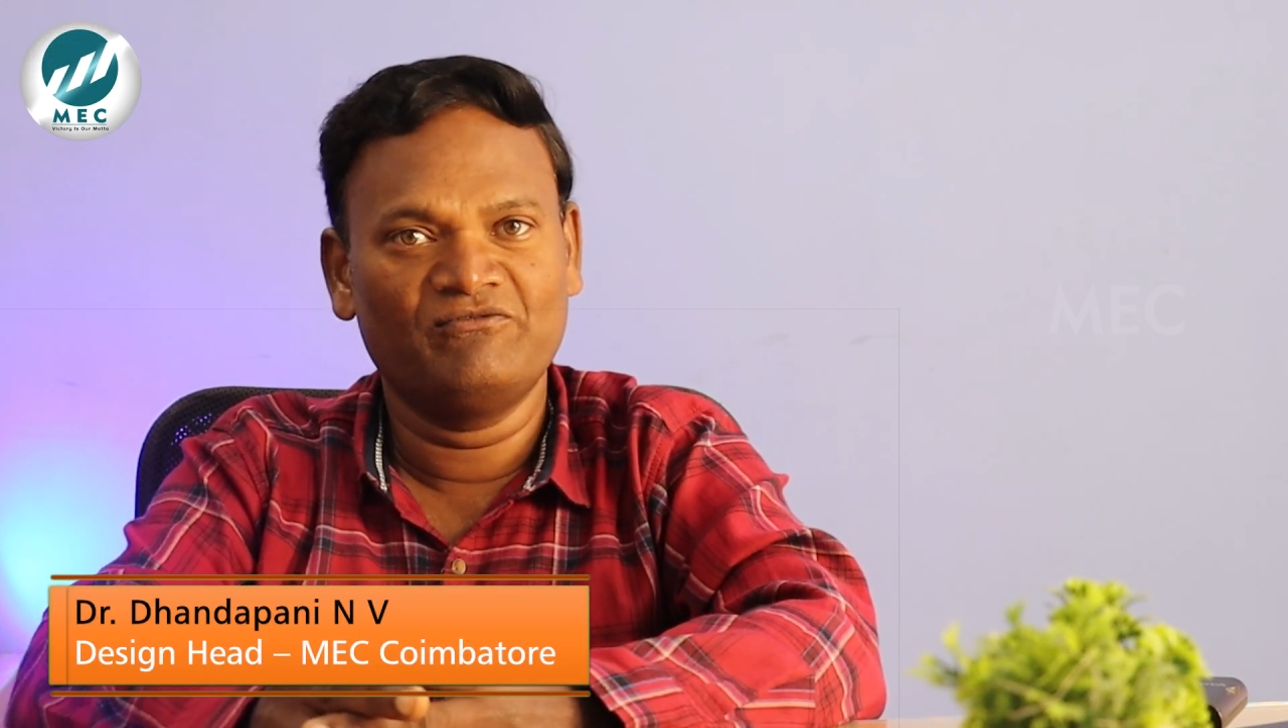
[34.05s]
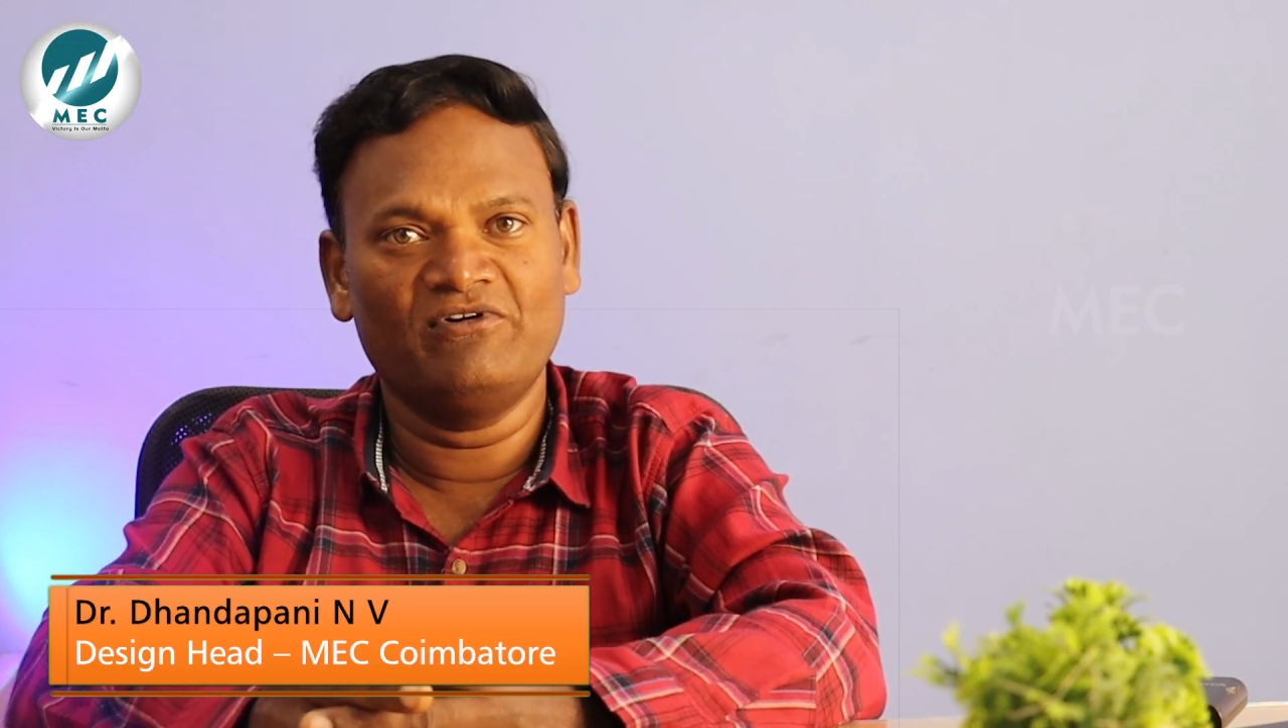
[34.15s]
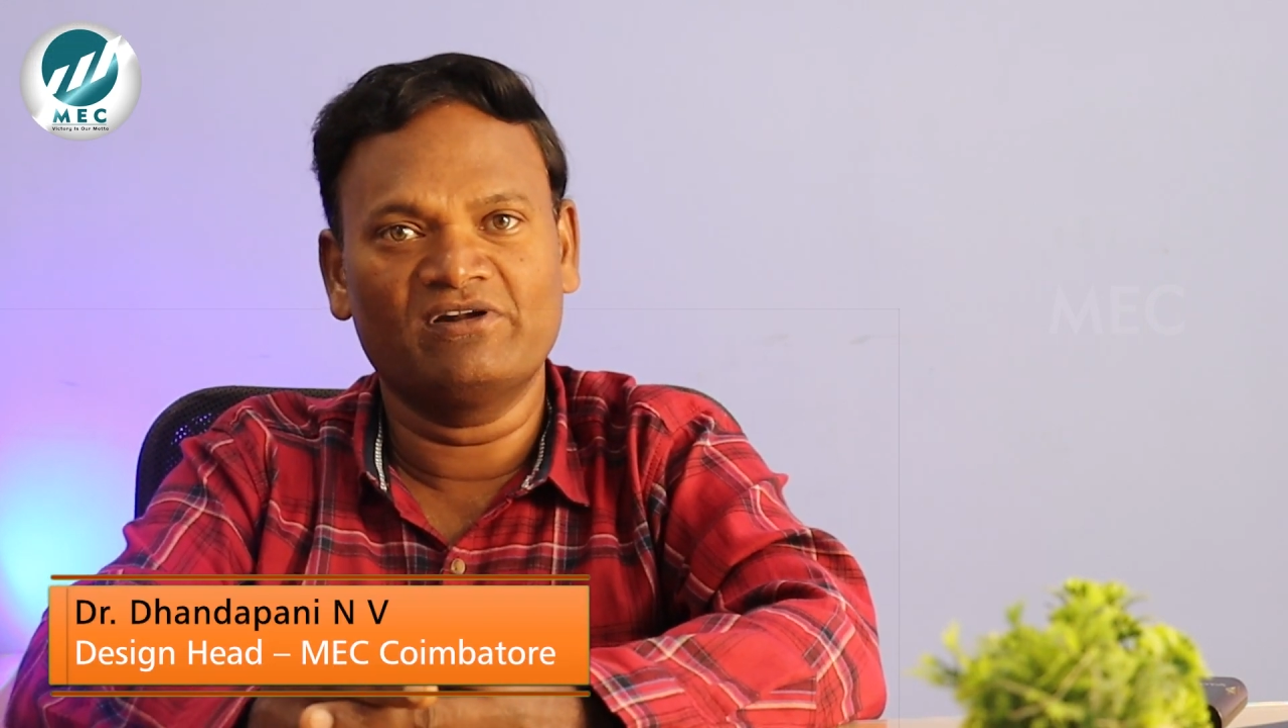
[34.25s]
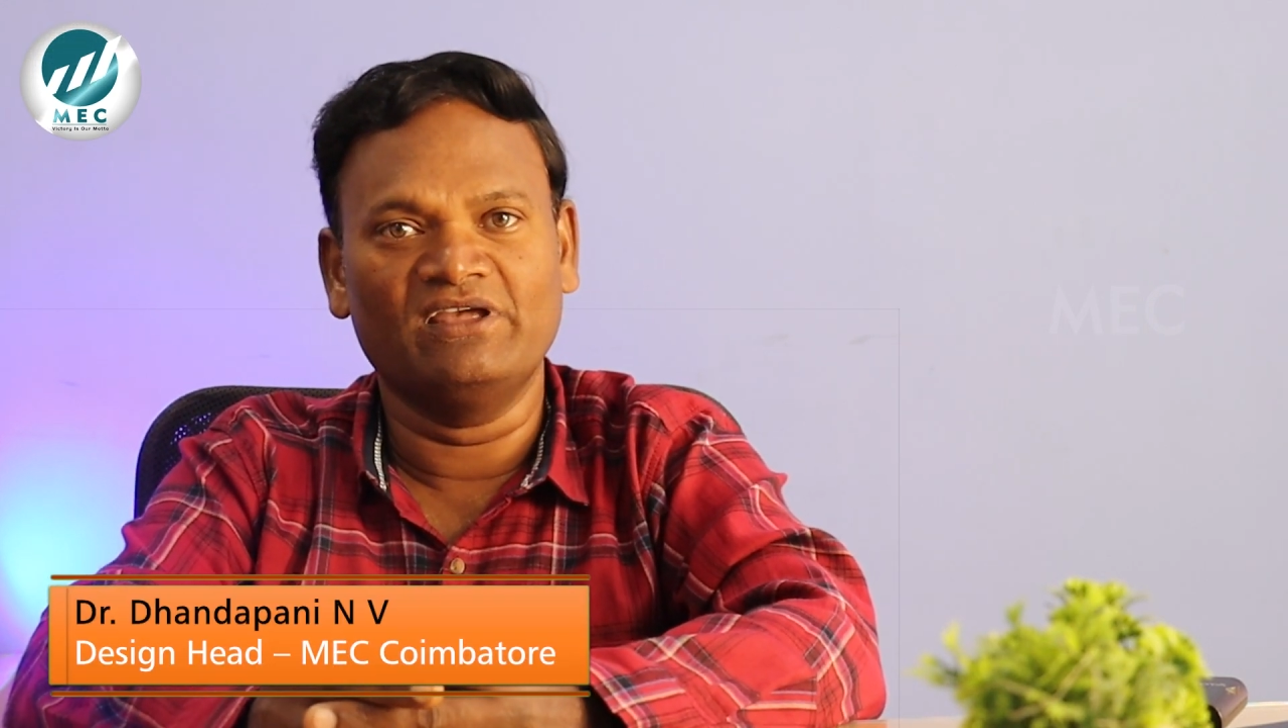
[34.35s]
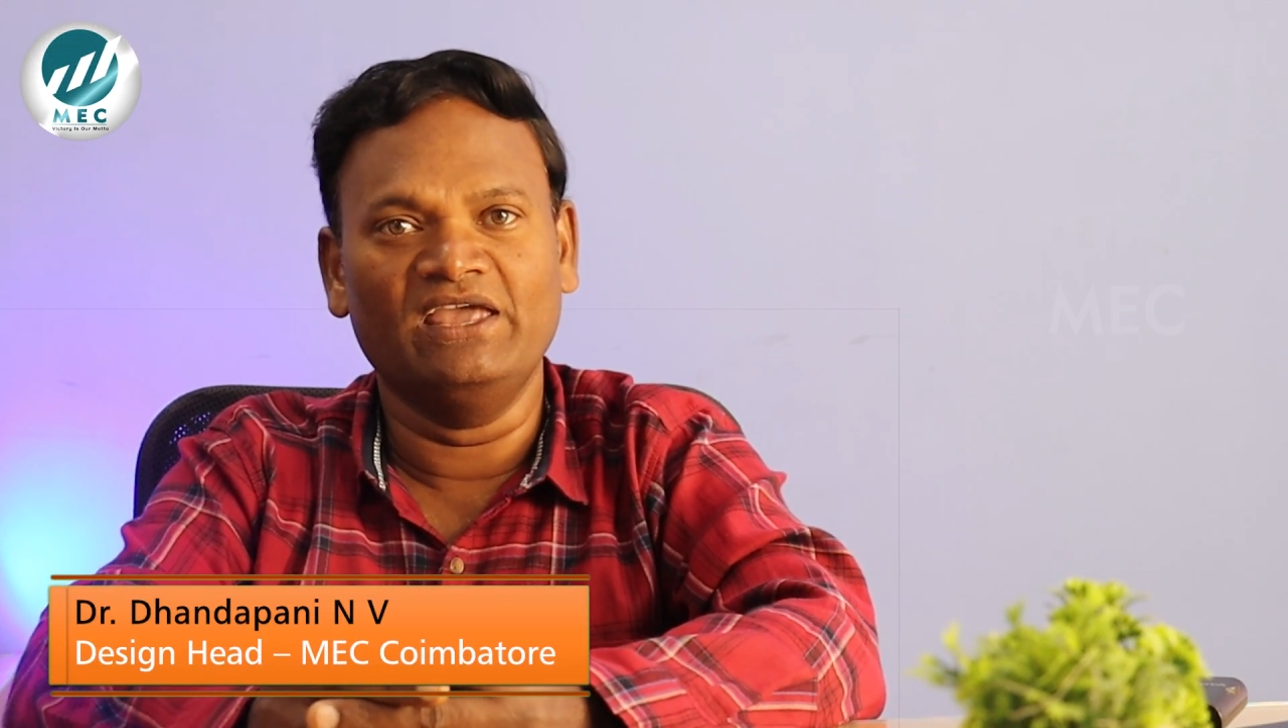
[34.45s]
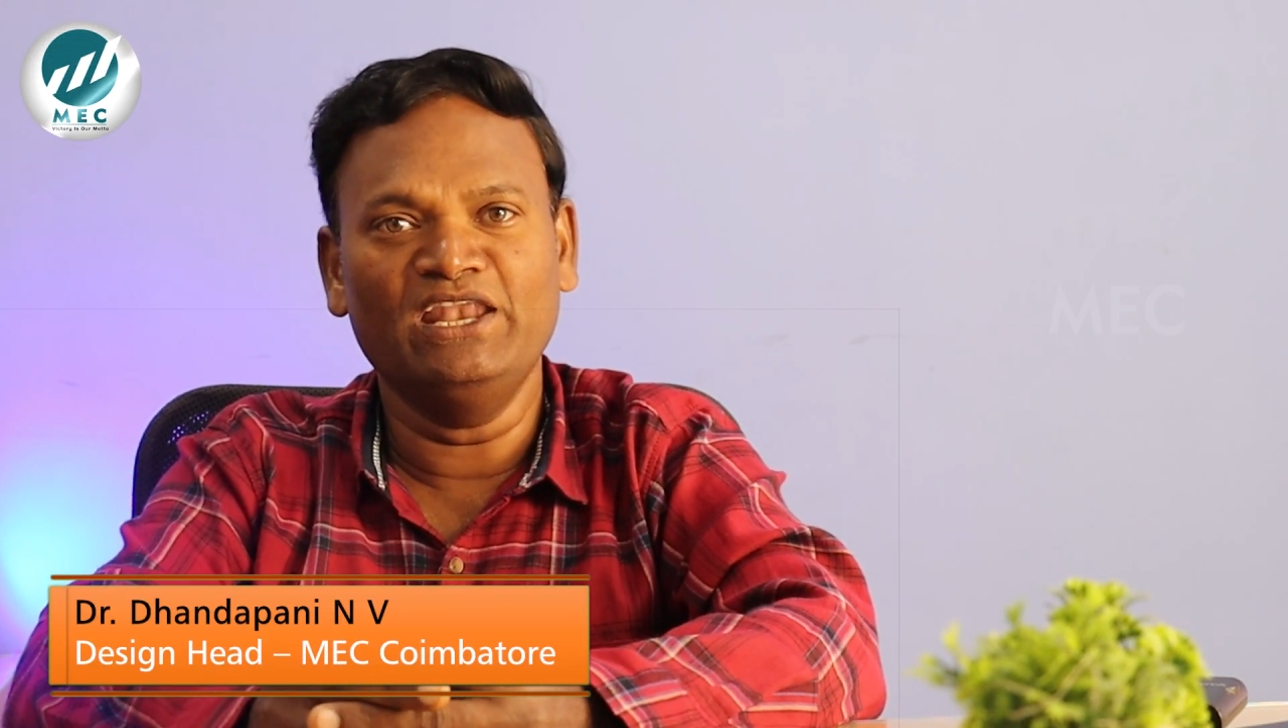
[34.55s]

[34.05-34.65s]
for